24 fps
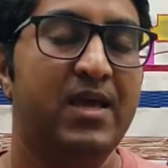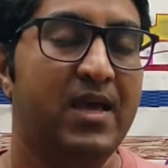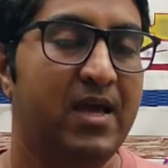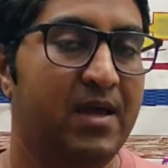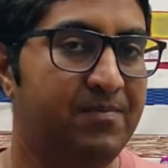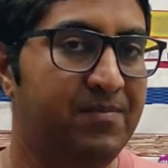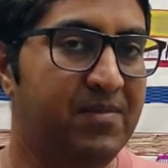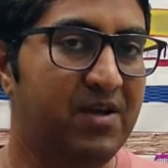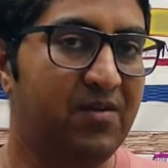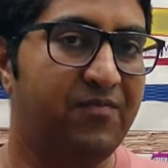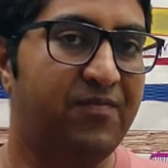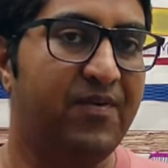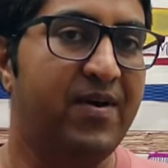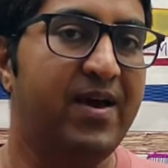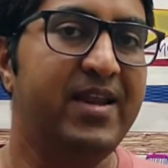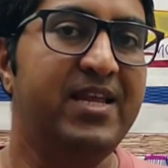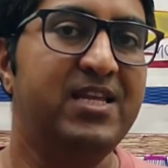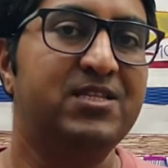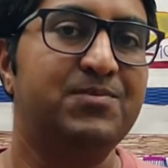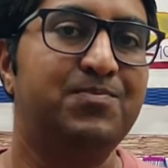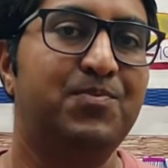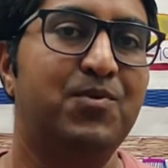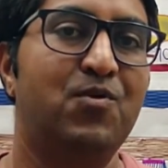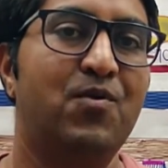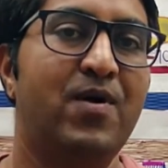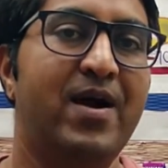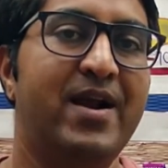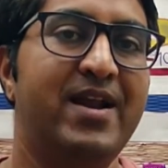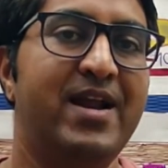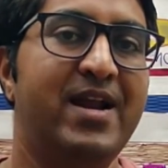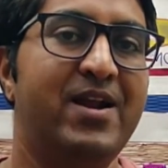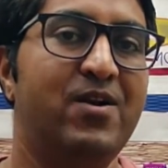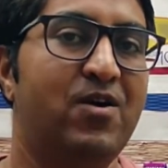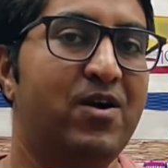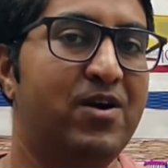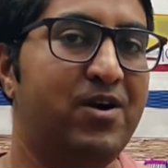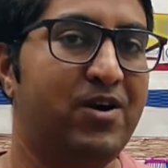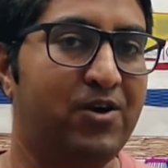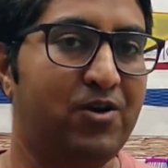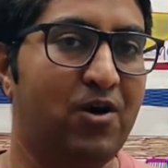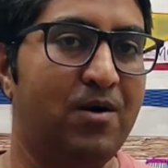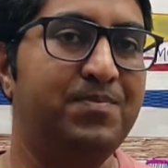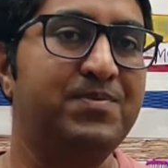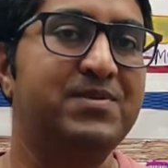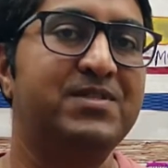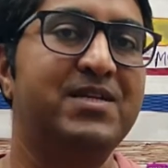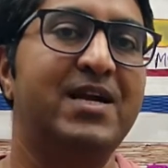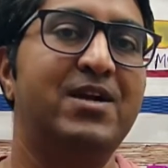If the fan is provided on
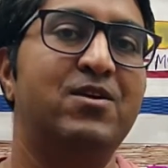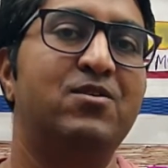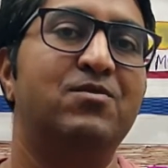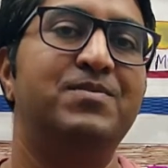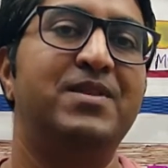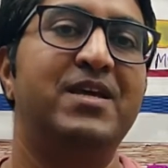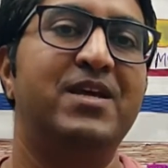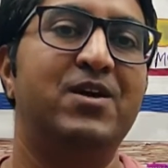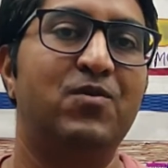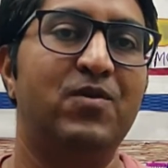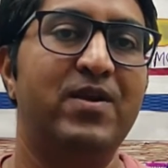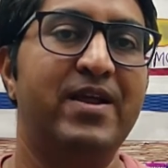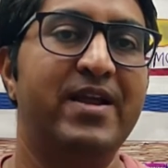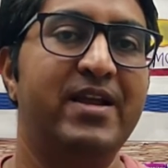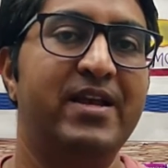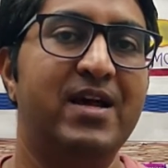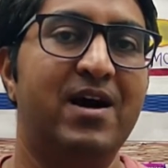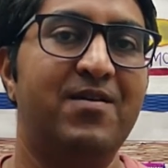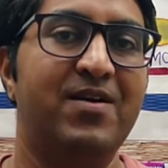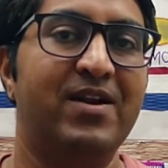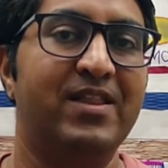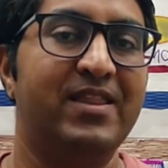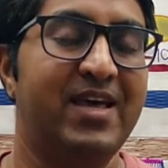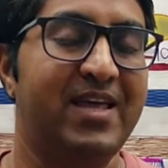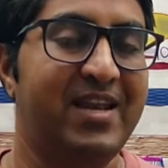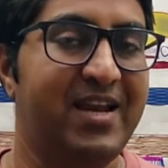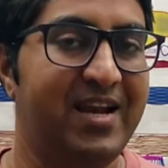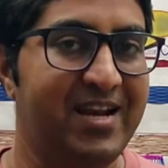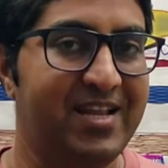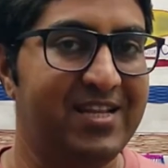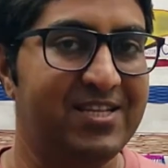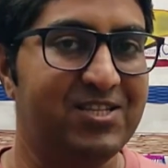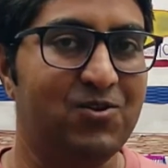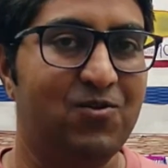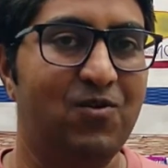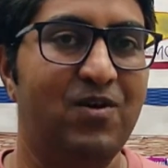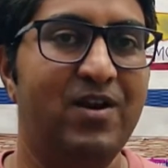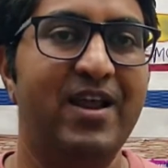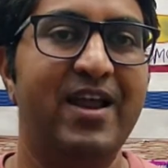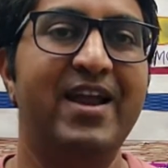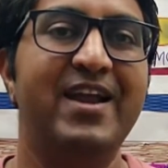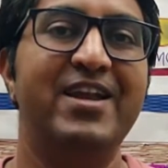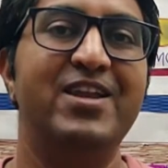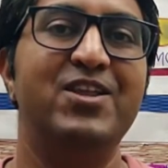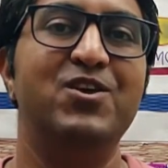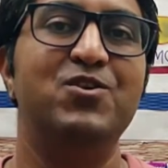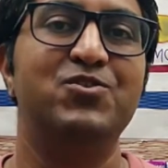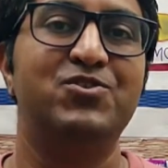top side of the cooling tower, then it is called
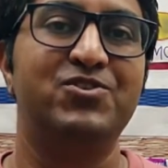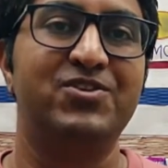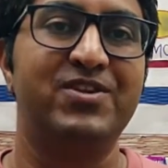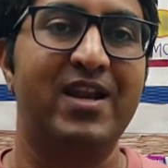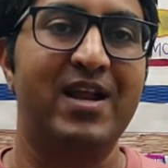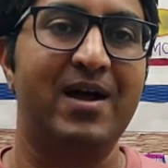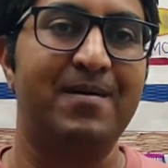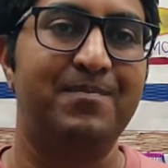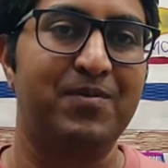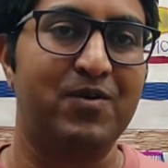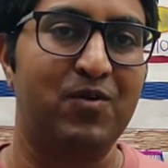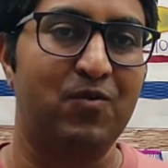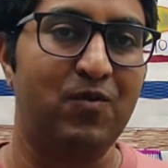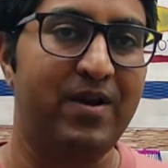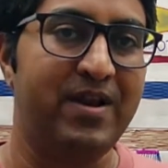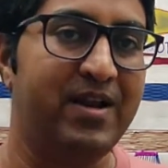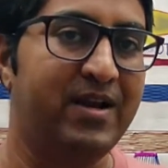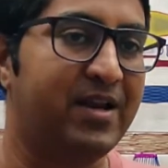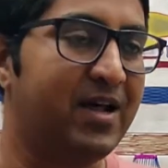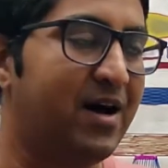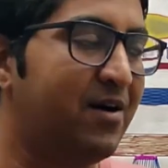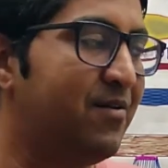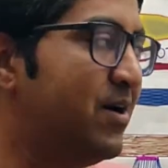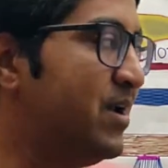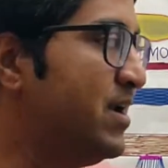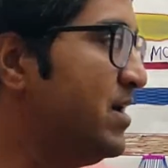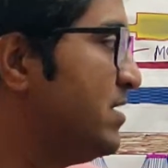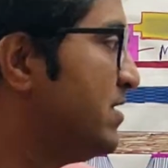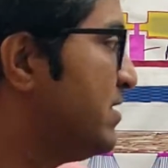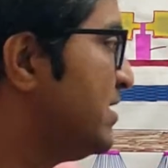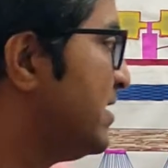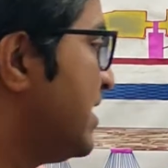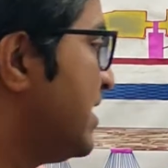induced draft cooling tower,